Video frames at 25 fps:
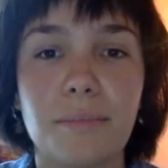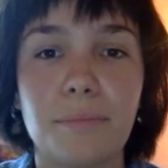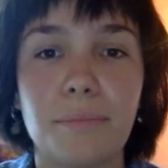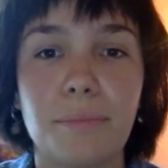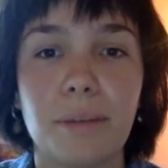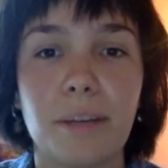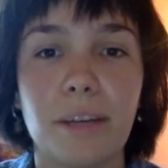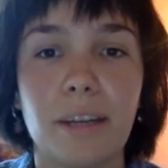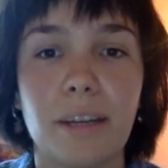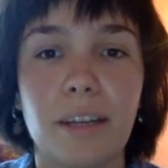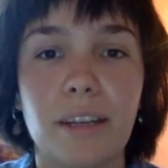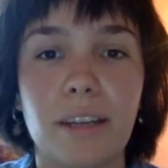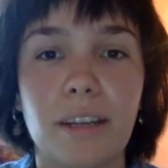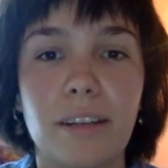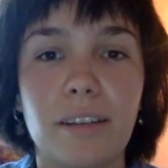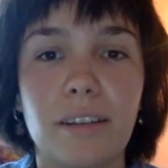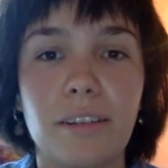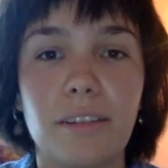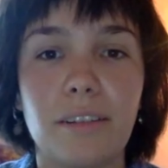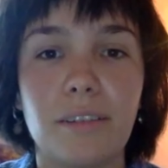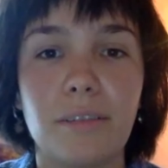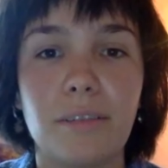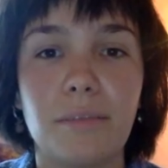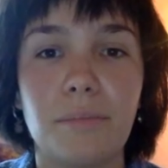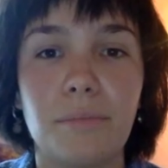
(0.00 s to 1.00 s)
But
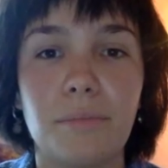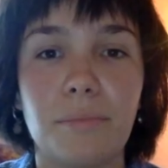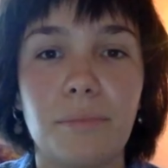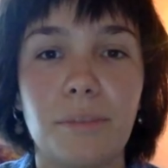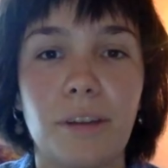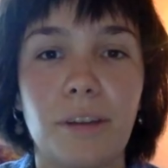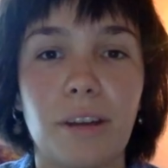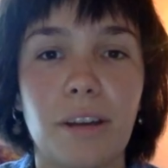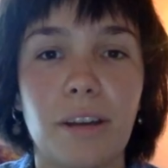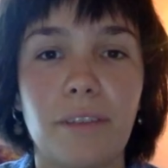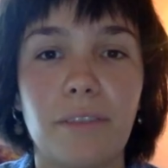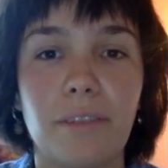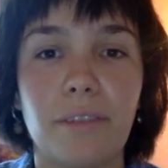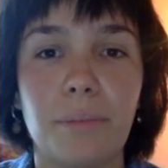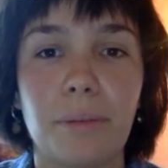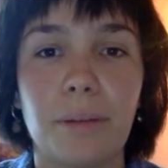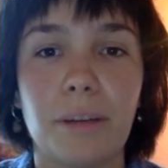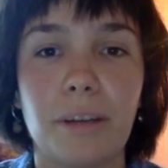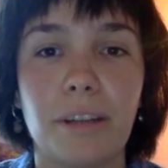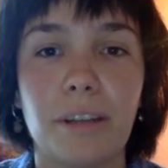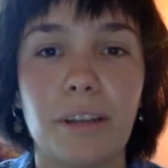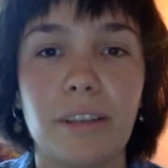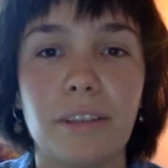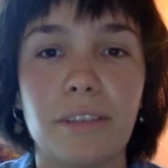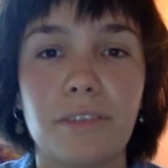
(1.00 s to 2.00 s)
not
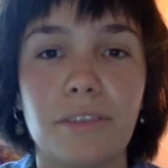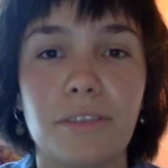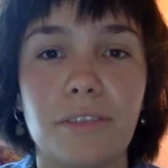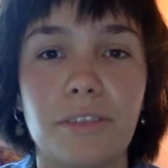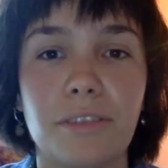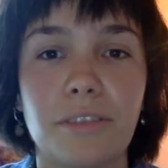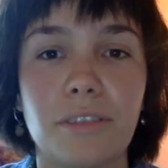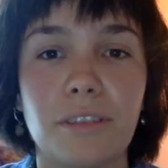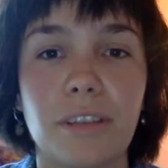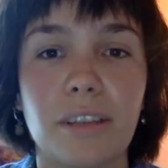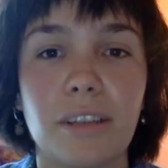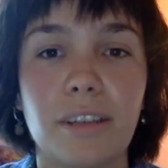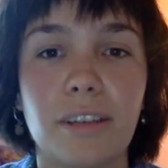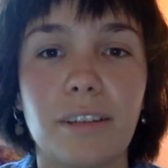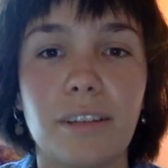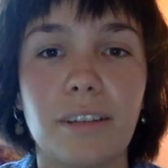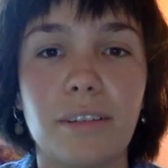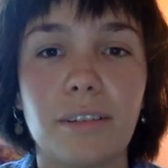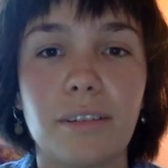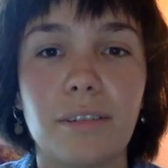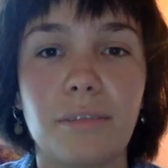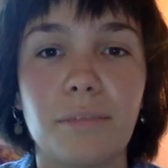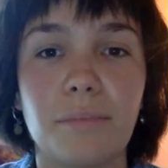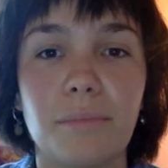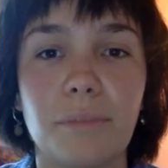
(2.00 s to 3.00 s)
everybody is just like
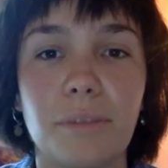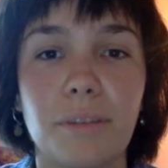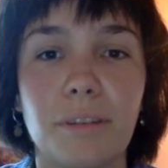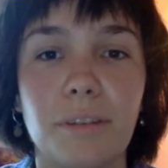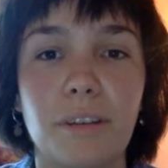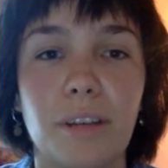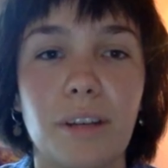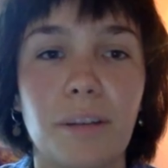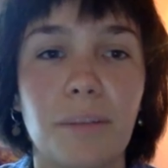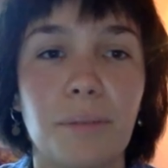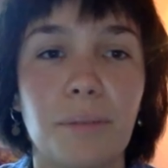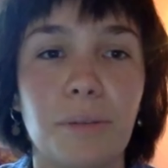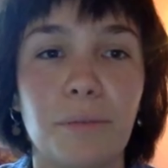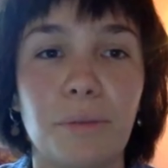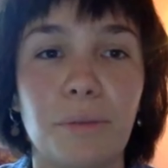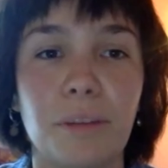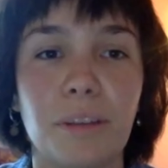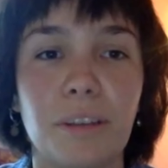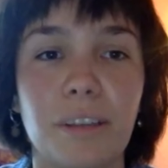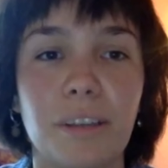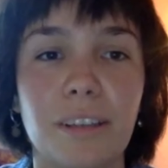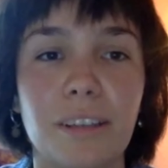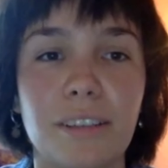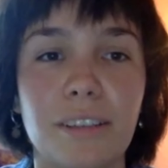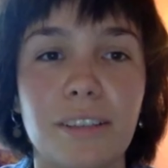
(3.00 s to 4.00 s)
going to be
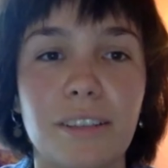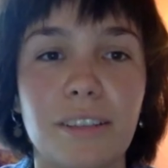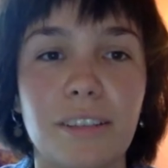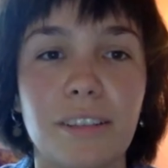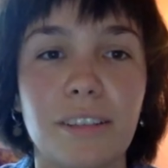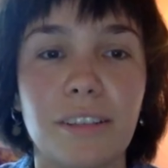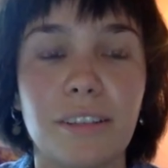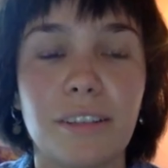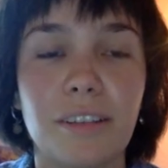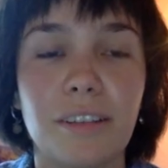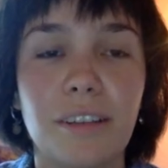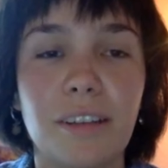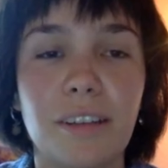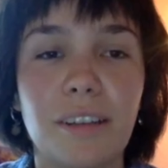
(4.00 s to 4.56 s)
willing to